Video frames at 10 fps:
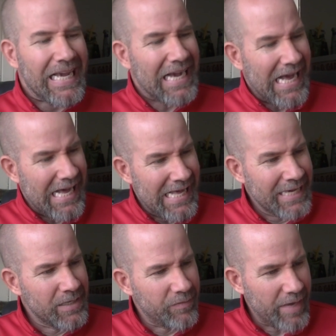
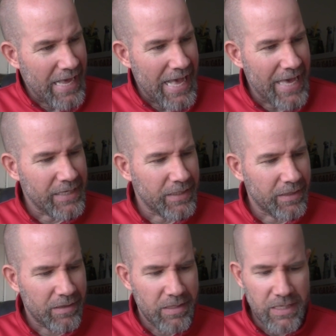kind of had
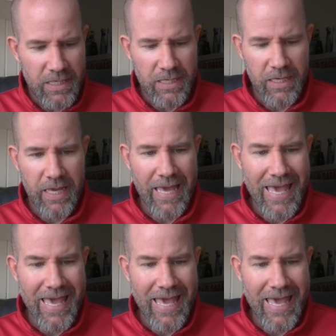the